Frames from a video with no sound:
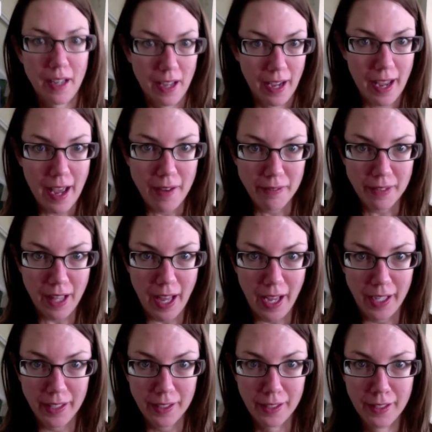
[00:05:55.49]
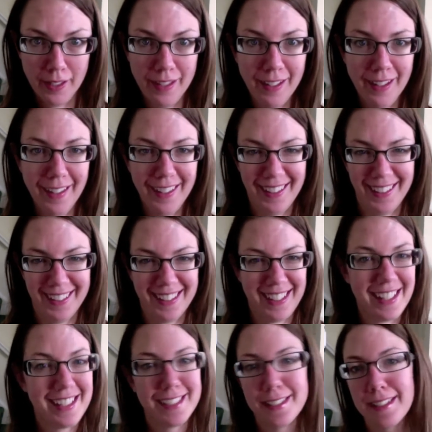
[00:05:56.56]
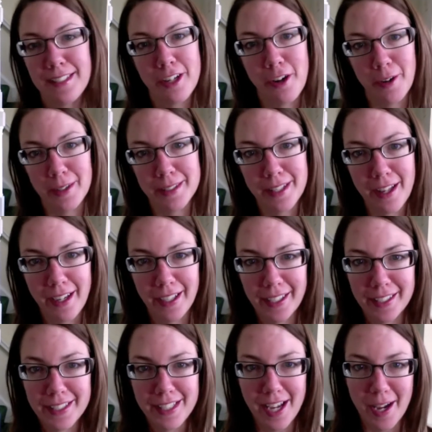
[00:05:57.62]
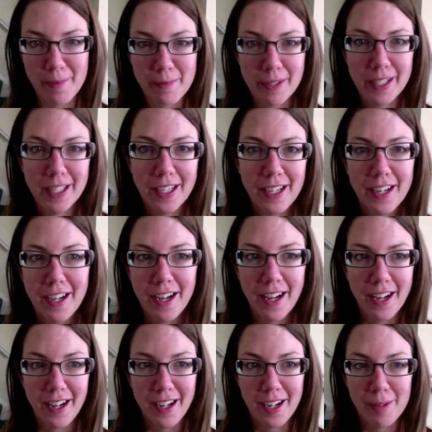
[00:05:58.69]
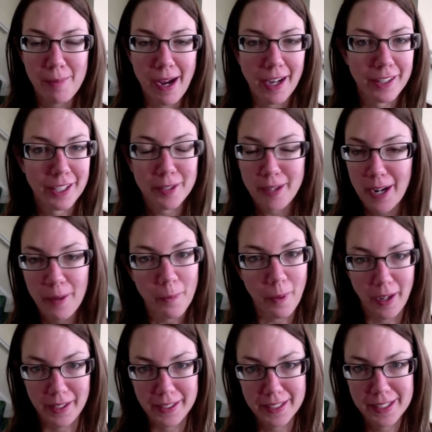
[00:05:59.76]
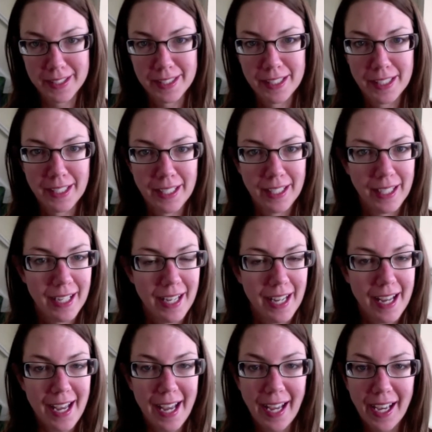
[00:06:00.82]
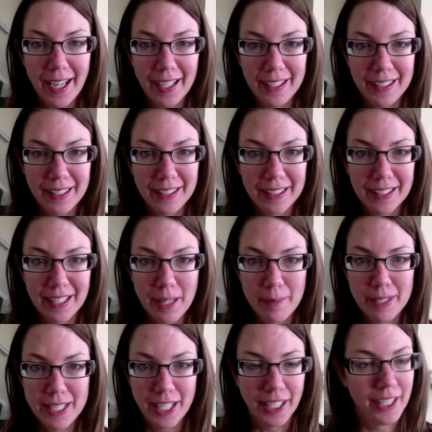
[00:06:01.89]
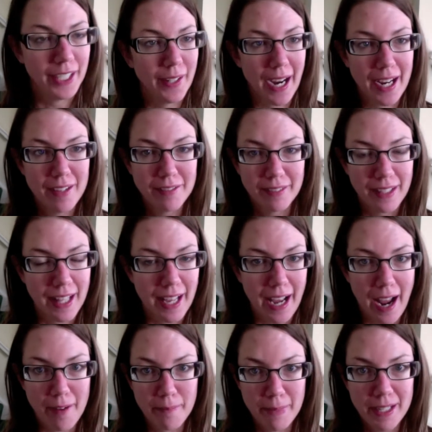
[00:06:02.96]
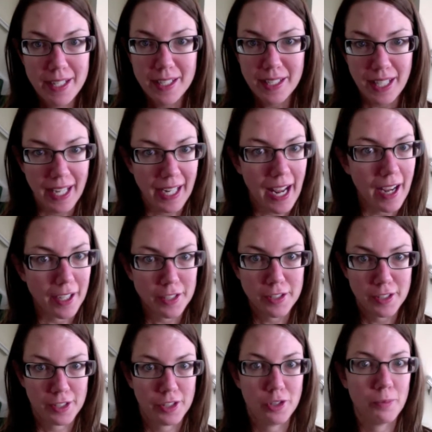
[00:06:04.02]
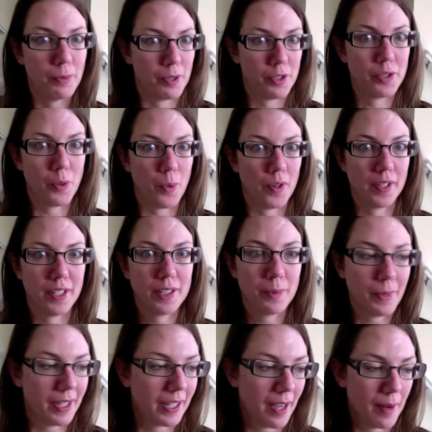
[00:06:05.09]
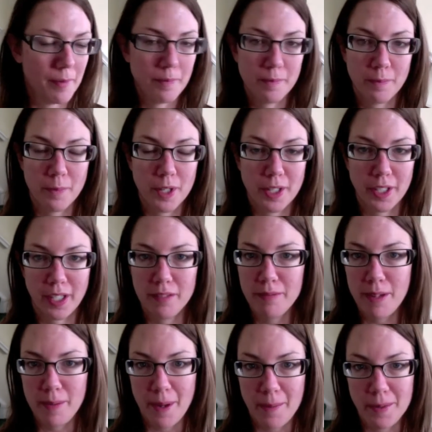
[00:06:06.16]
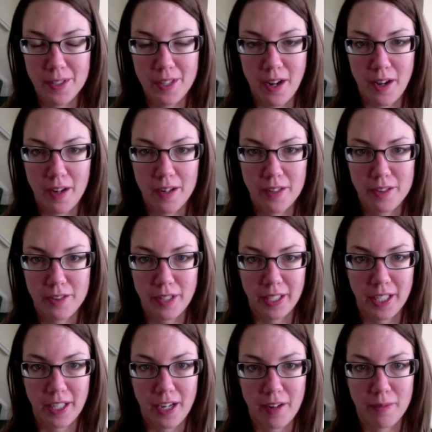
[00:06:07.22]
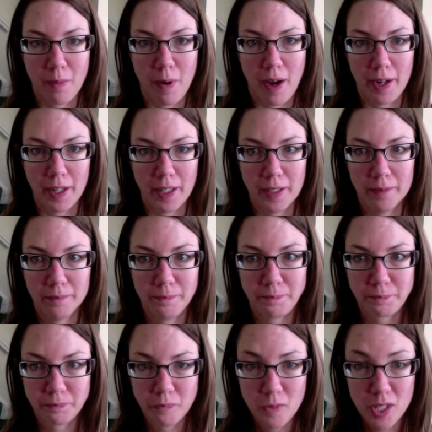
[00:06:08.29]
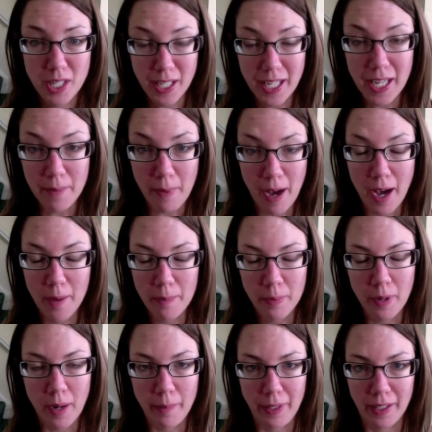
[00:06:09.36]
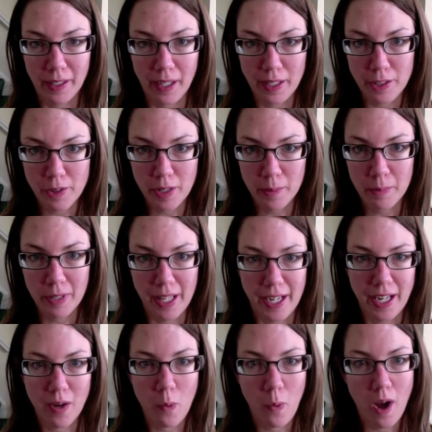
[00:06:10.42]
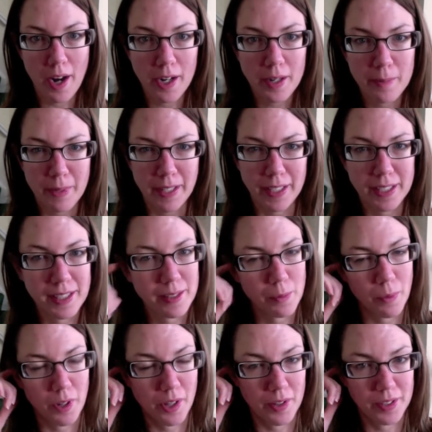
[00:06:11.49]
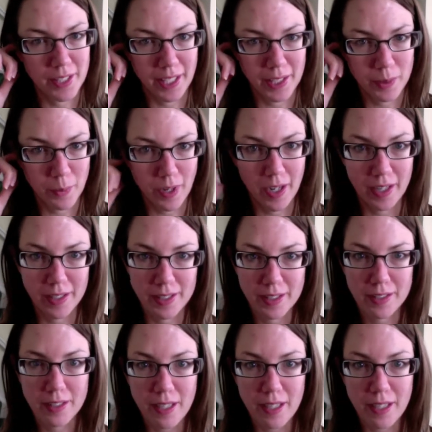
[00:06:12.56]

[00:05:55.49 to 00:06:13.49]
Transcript: half lied. Didn't know I was lying at the time. I only ran once, and let me tell I've been, like, extra super sore this week. I'm wondering if maybe I'm just not drinking enough water to keep up. I mean, I drink plenty of water, but it's one of those things where as